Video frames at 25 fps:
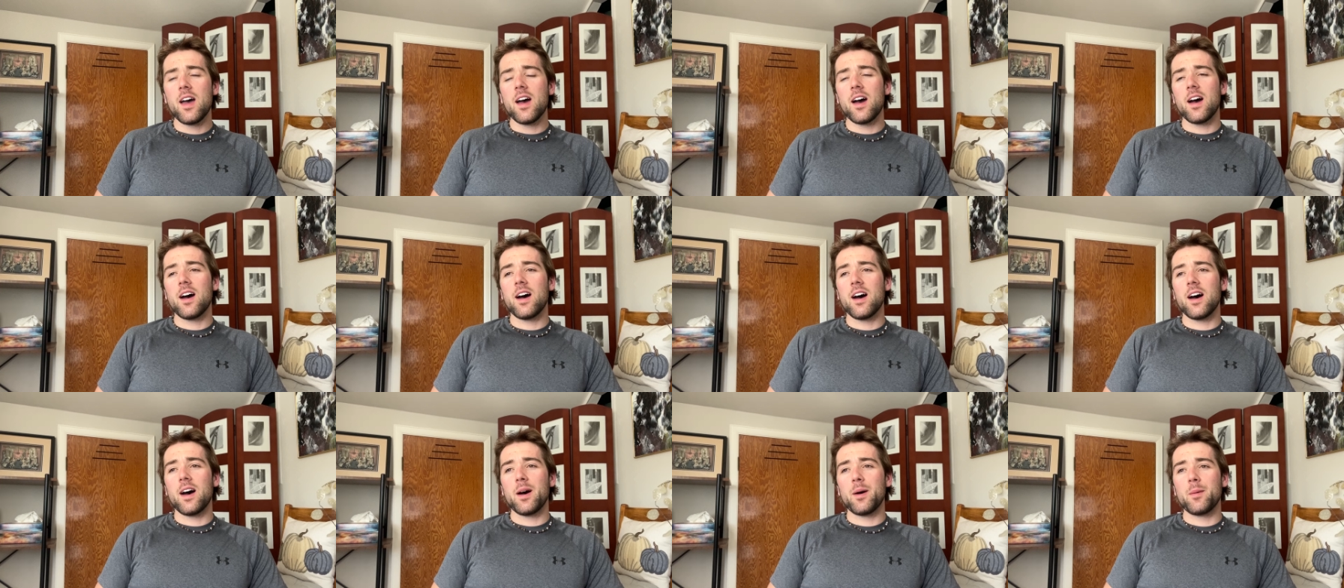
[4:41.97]

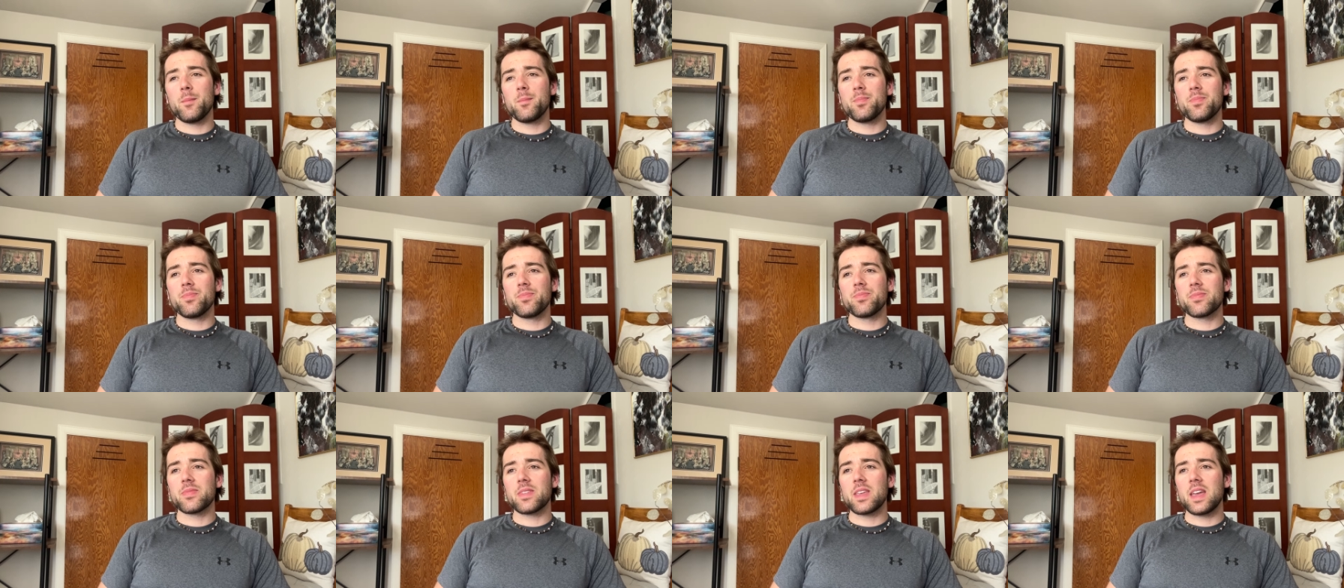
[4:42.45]

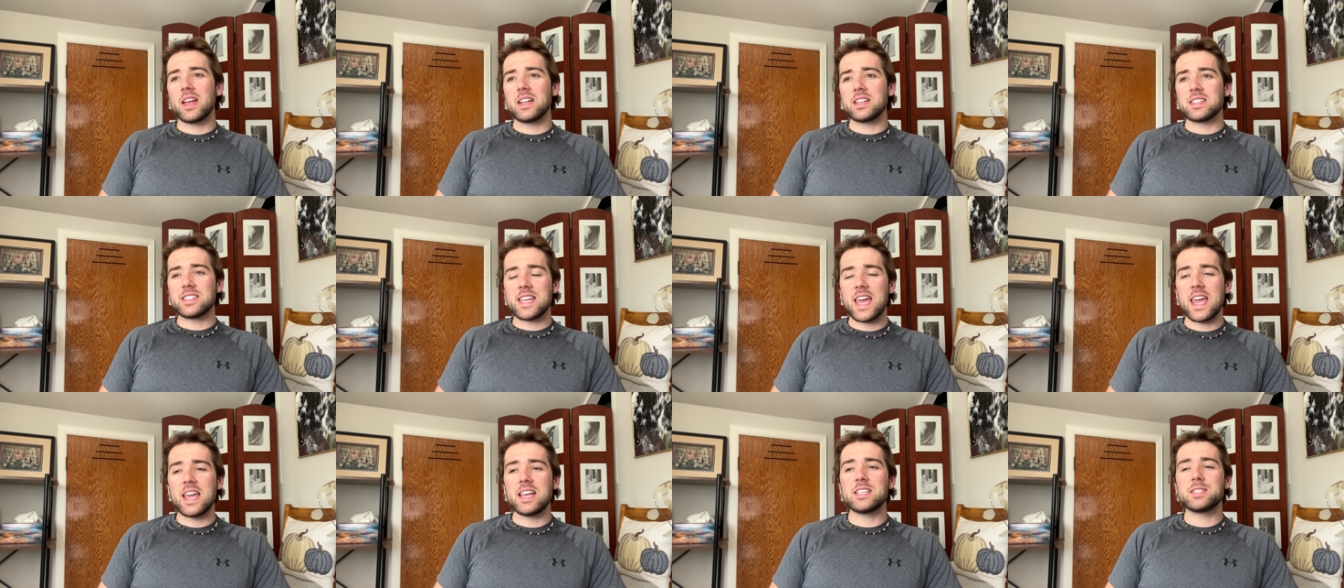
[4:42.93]
Um, it
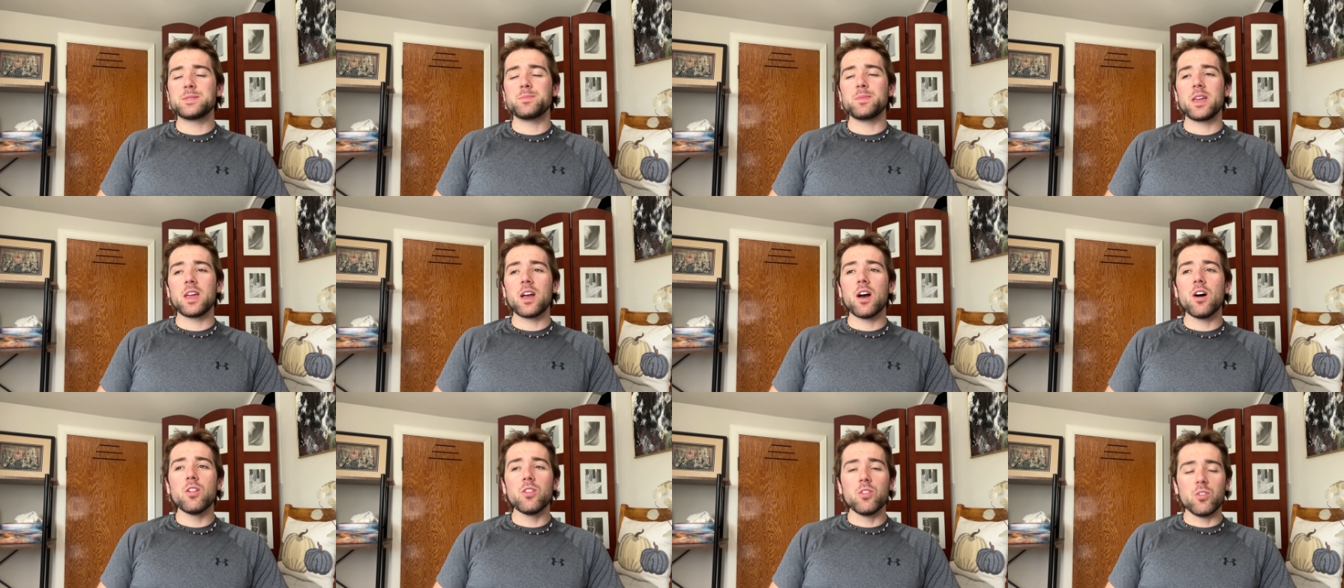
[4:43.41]
takes
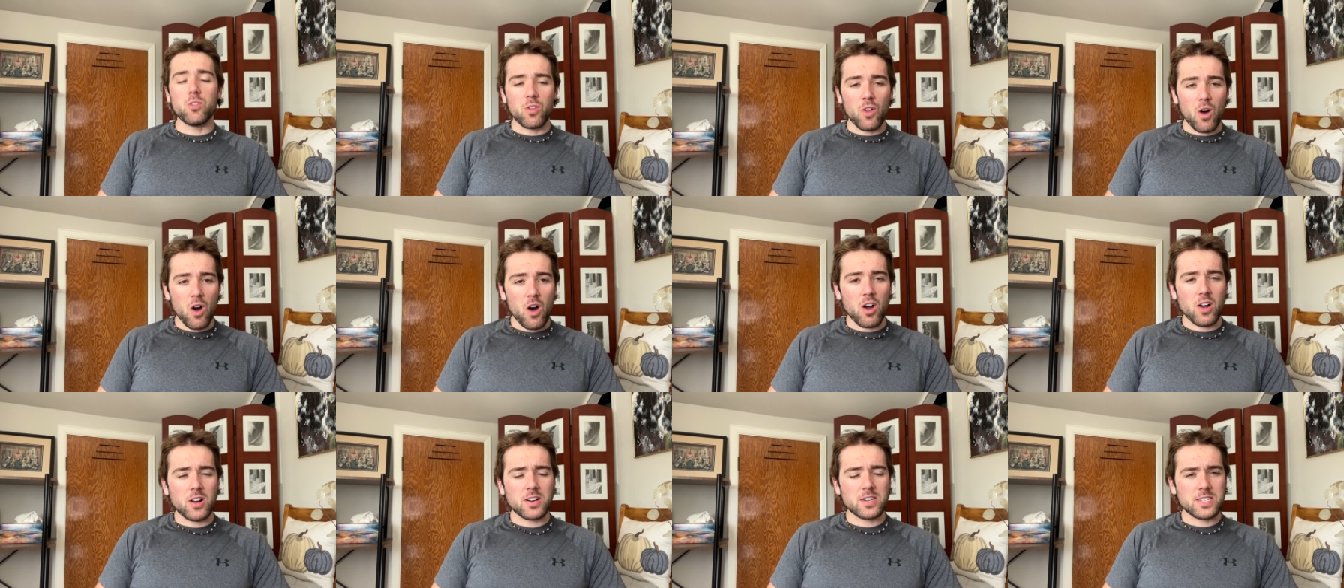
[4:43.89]
me a
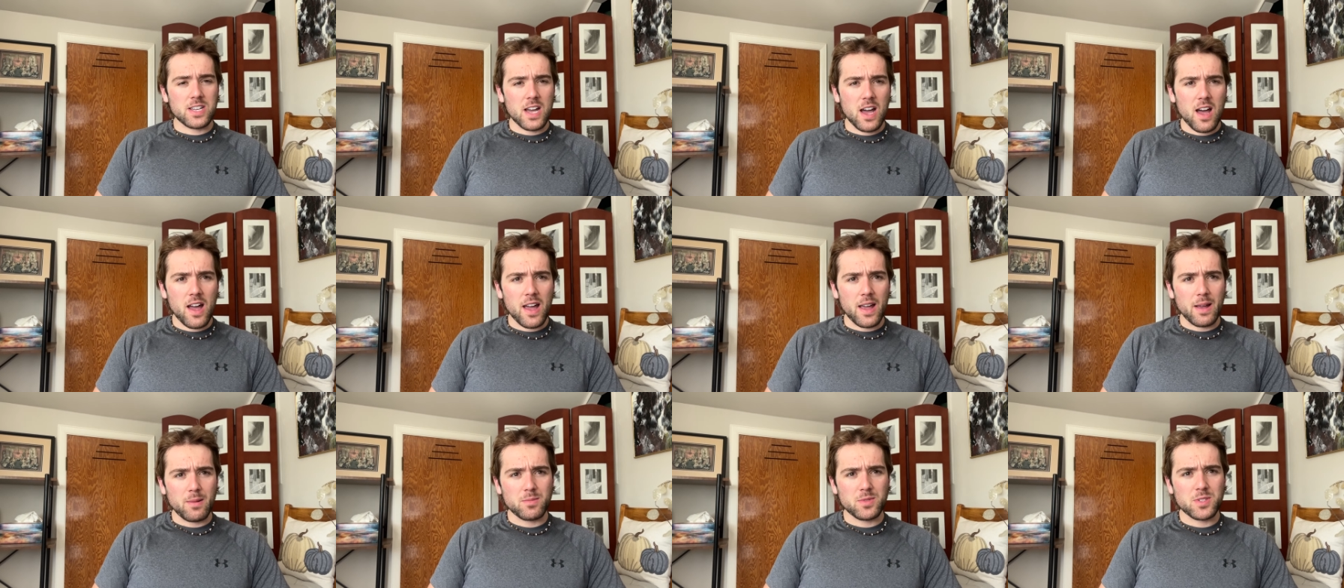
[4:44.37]
long
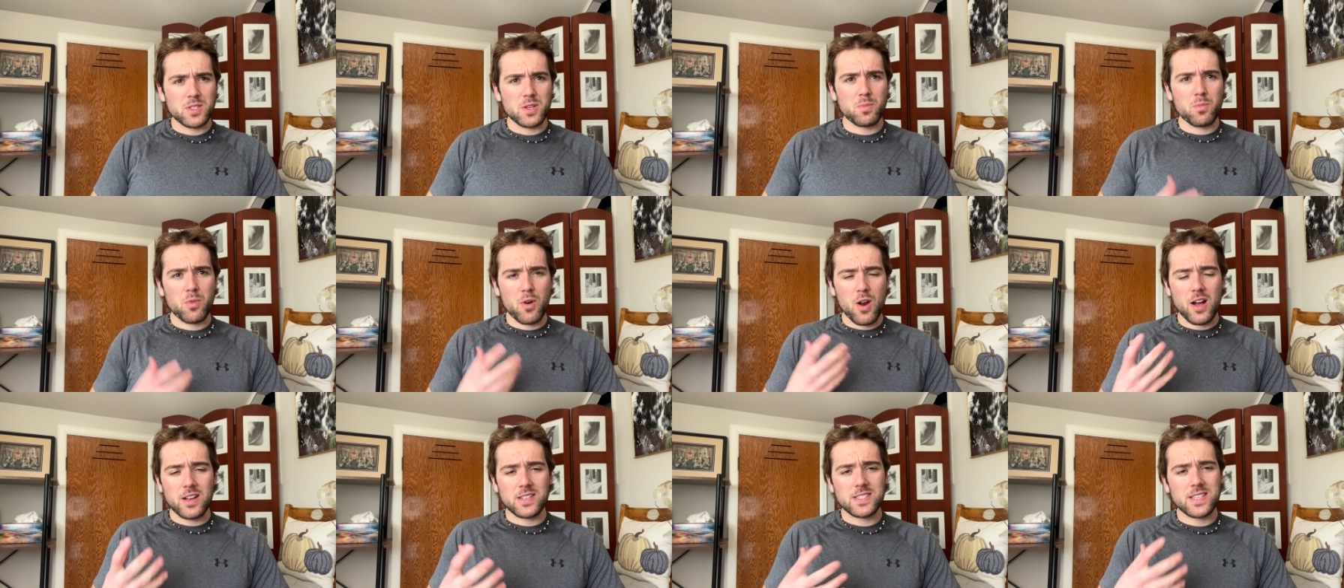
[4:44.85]
time to
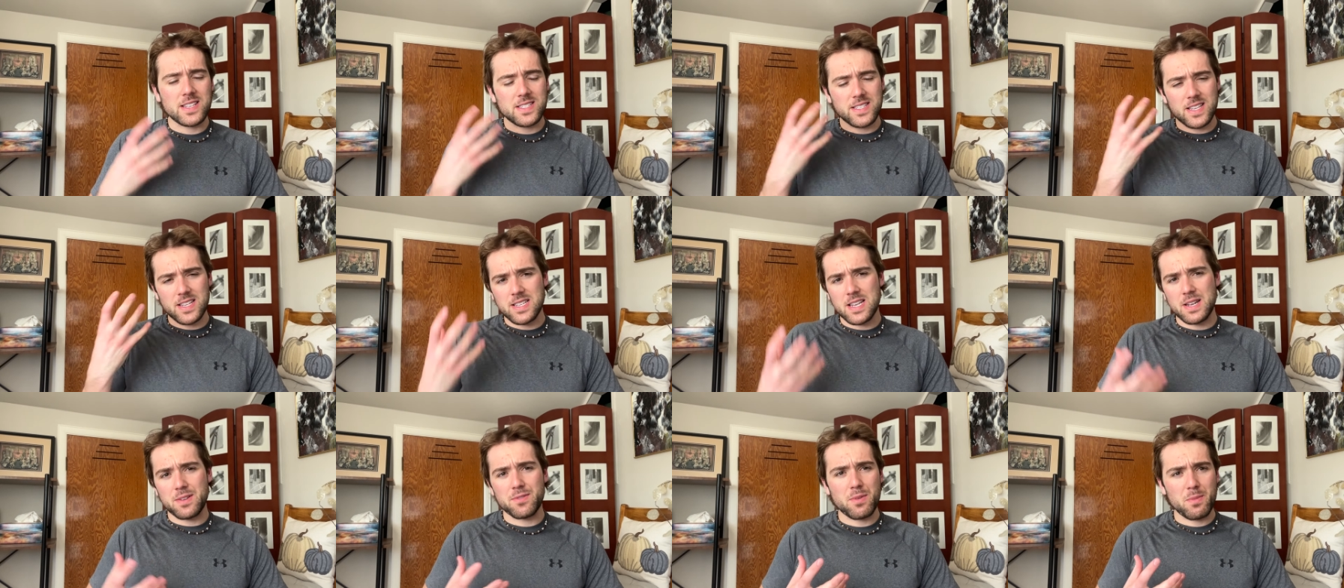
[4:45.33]
process
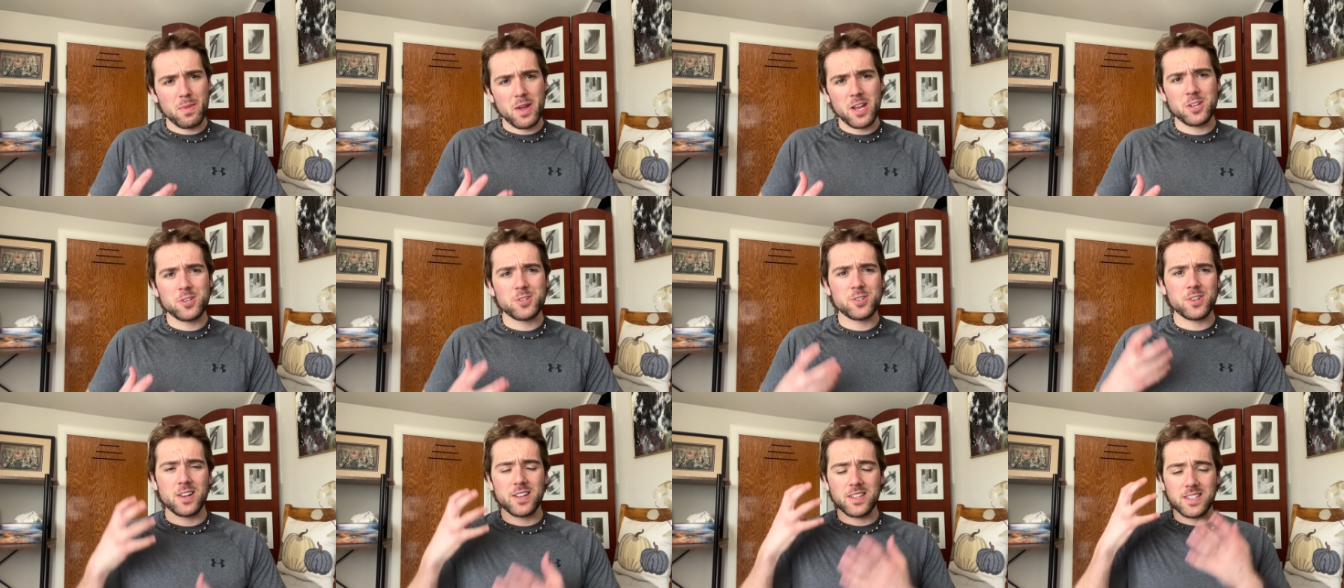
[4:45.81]
this
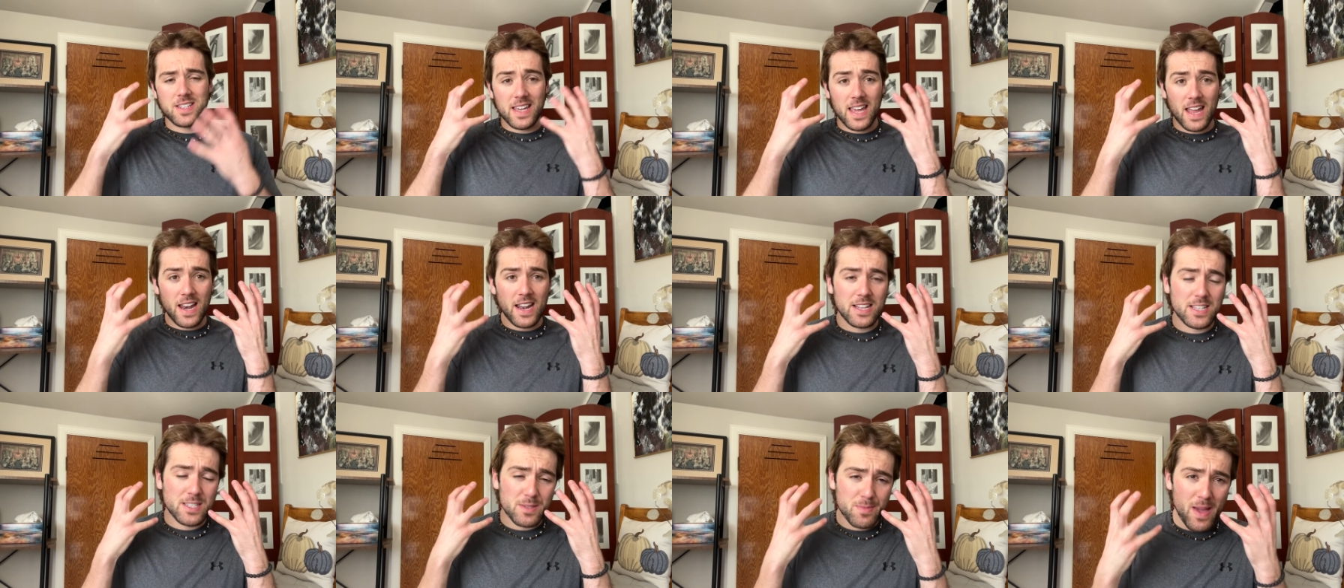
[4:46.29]
information and to get
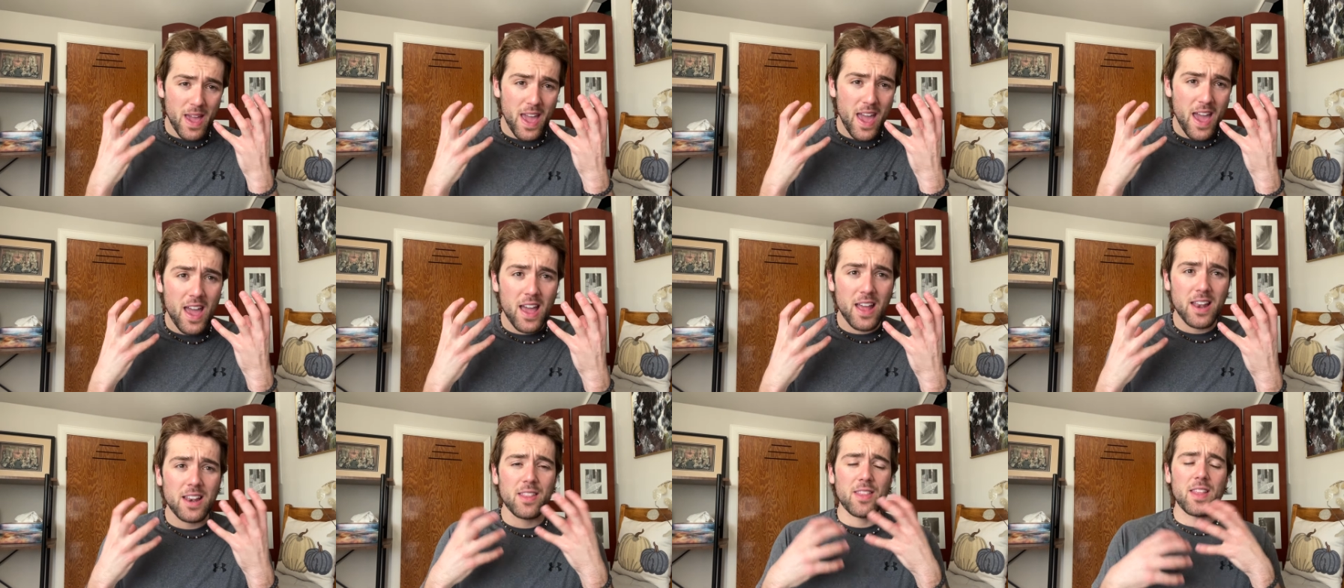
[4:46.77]
it into my
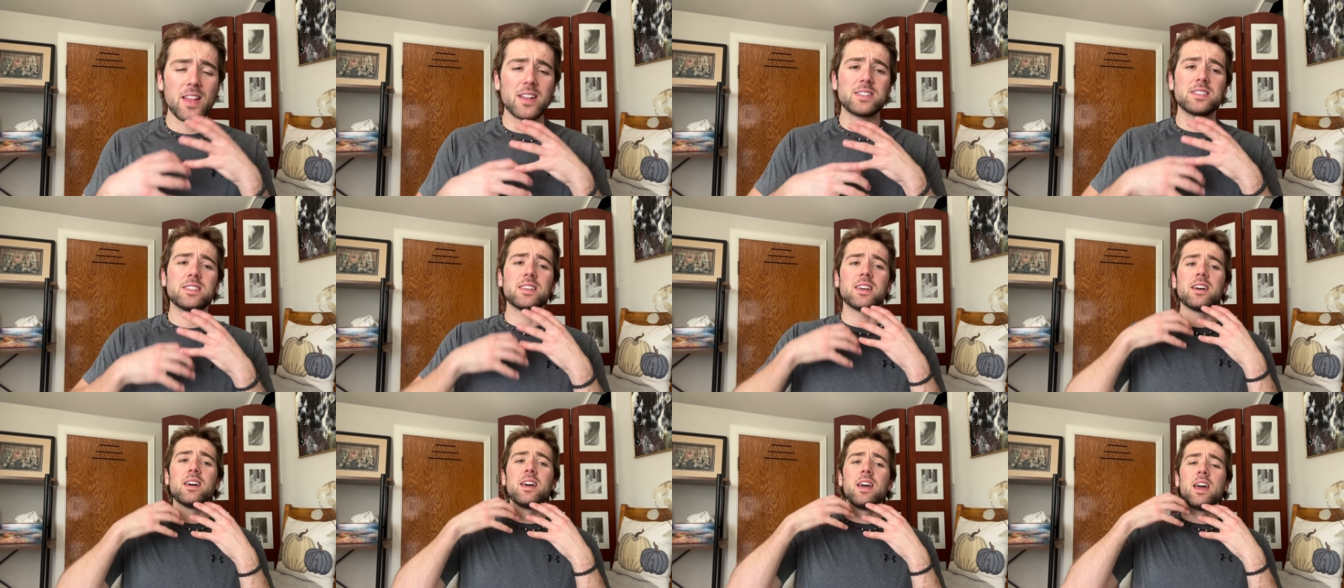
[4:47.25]
head and then
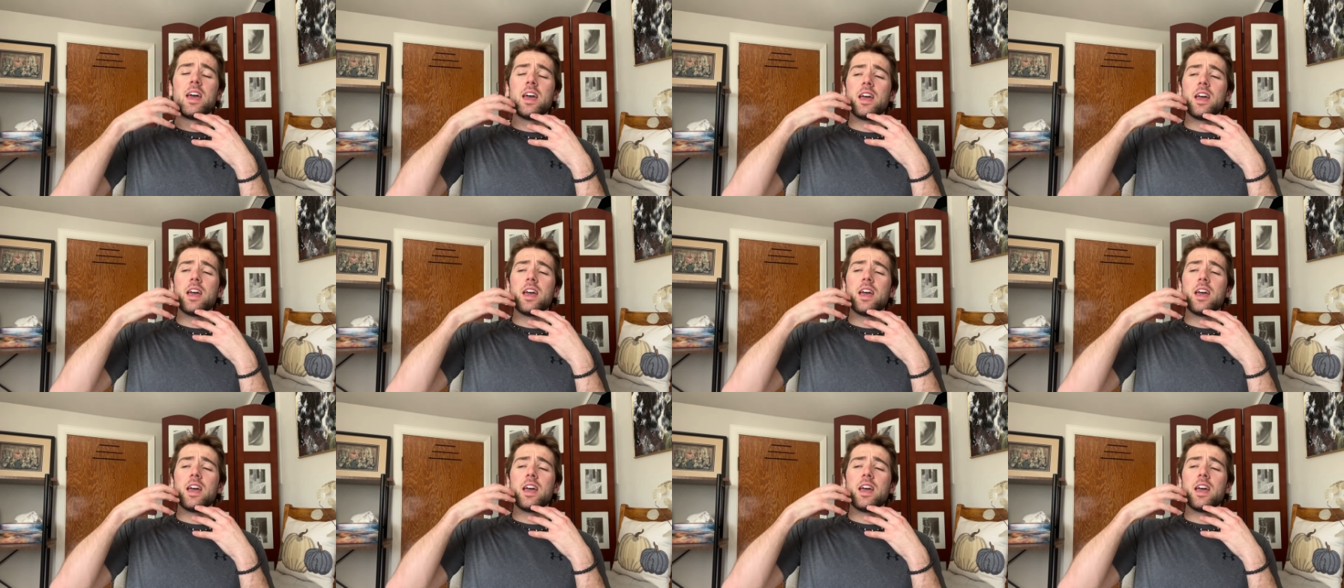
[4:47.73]
to,